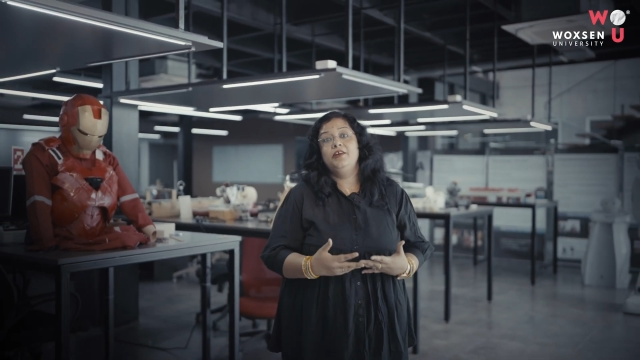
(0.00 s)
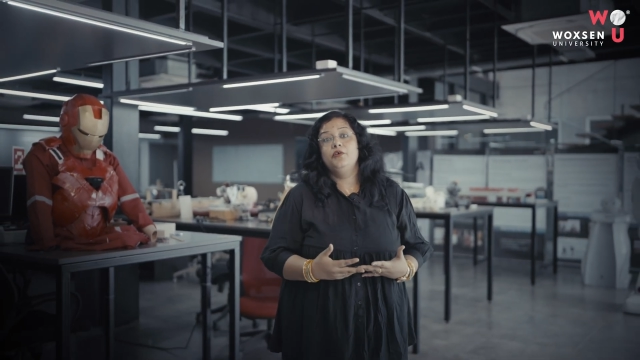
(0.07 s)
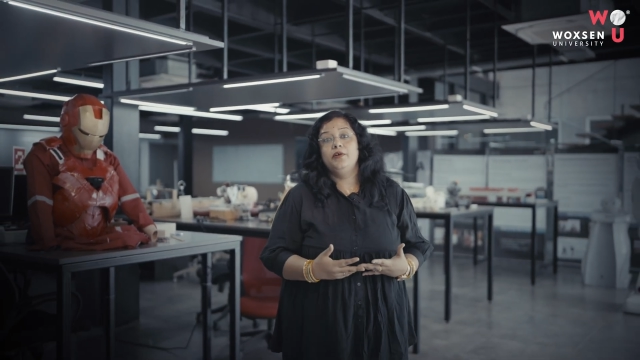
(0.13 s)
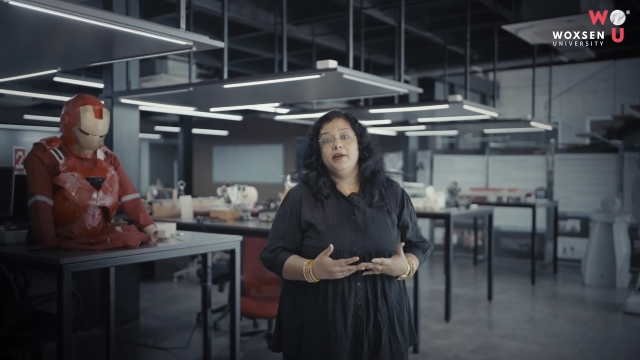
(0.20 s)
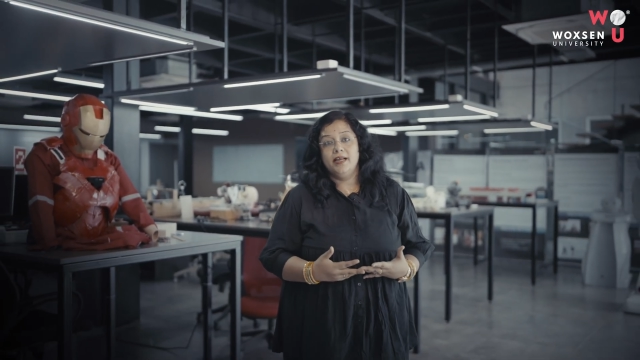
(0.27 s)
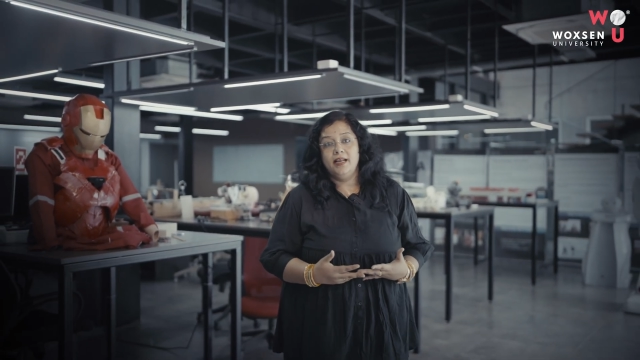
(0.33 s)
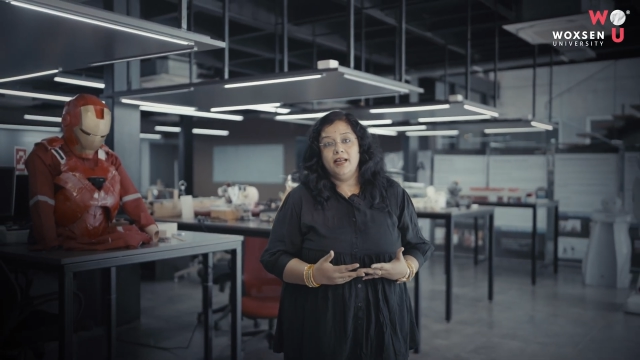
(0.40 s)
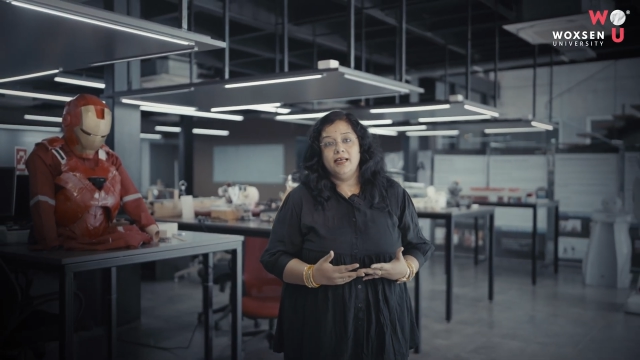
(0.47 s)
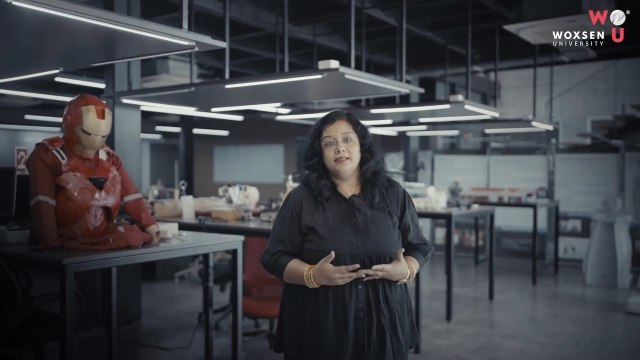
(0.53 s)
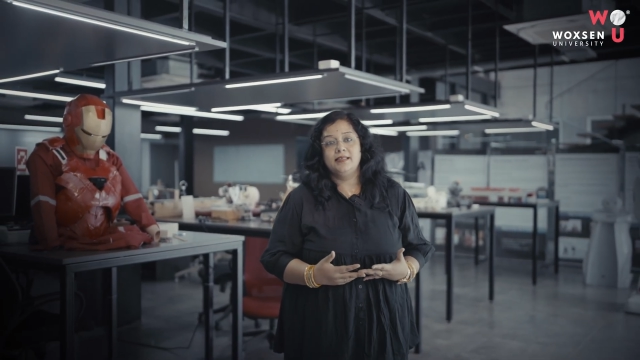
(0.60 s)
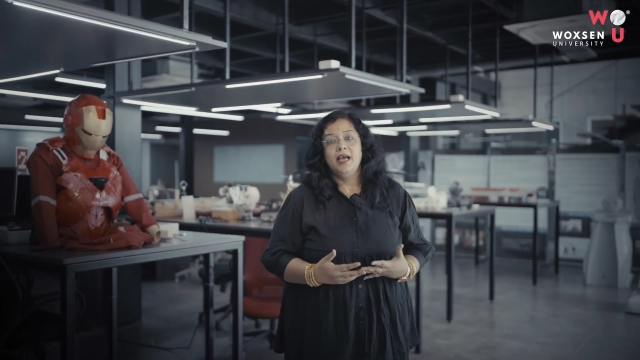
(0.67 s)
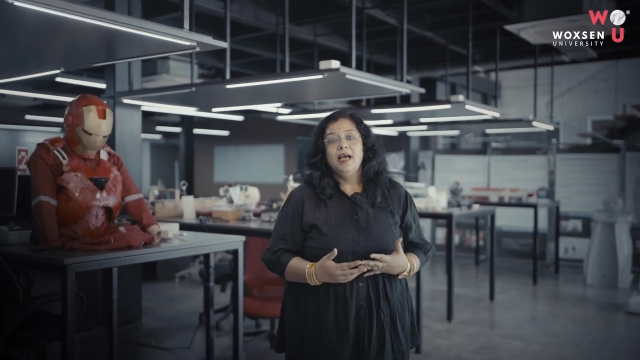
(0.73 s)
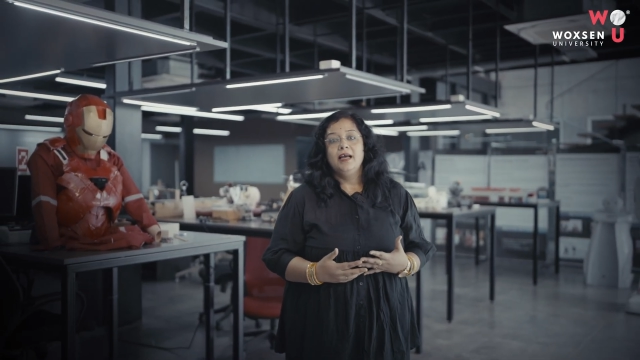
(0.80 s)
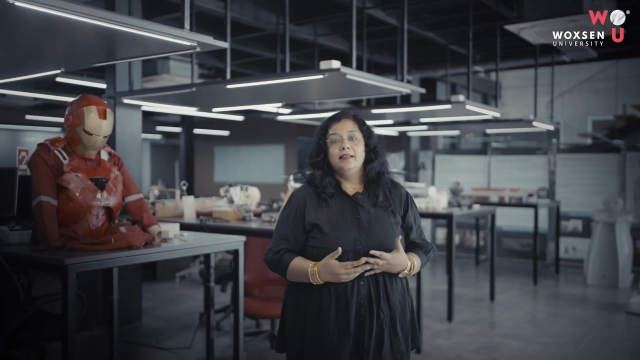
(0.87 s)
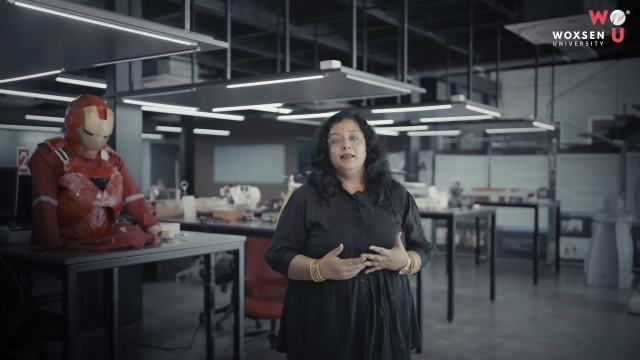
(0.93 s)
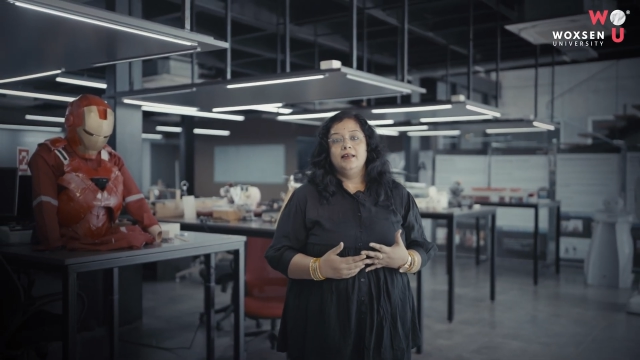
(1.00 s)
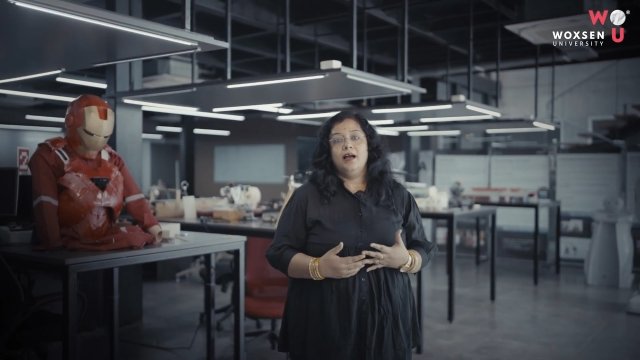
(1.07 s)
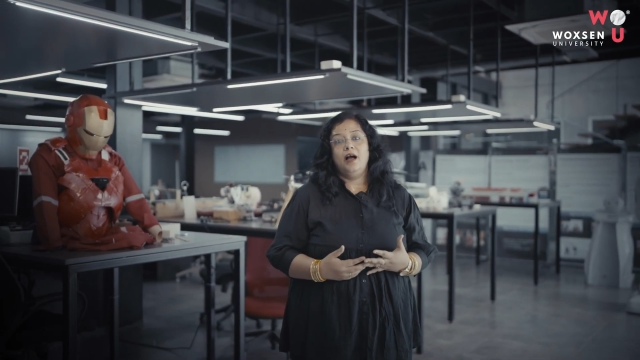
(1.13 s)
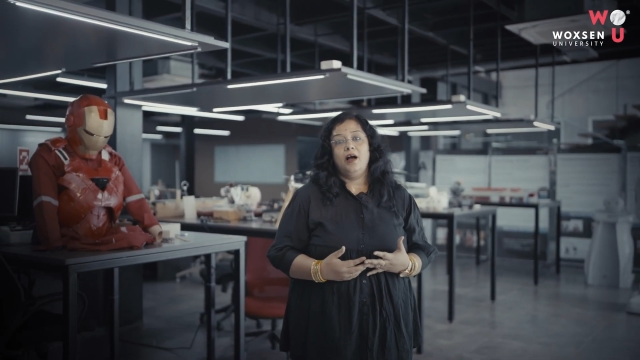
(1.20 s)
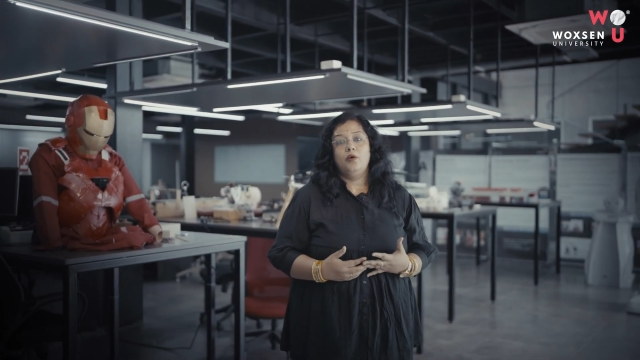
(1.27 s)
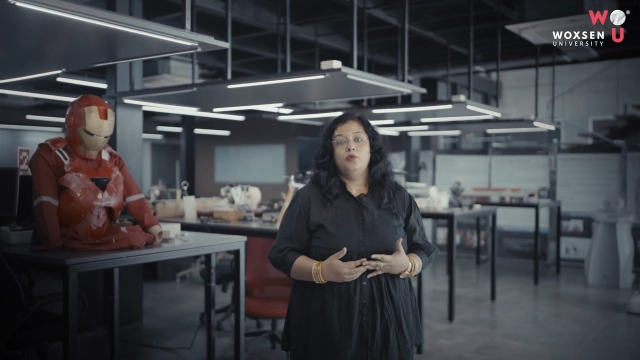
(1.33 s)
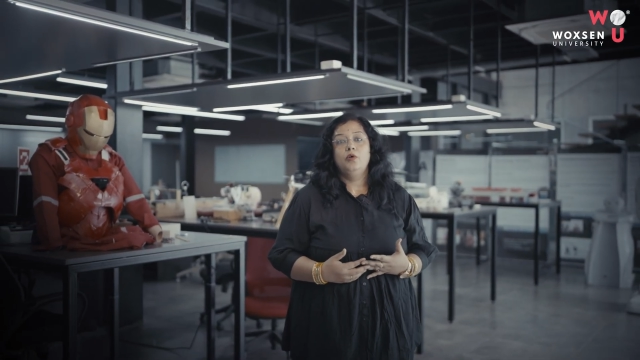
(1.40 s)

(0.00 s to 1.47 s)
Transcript: to realize that how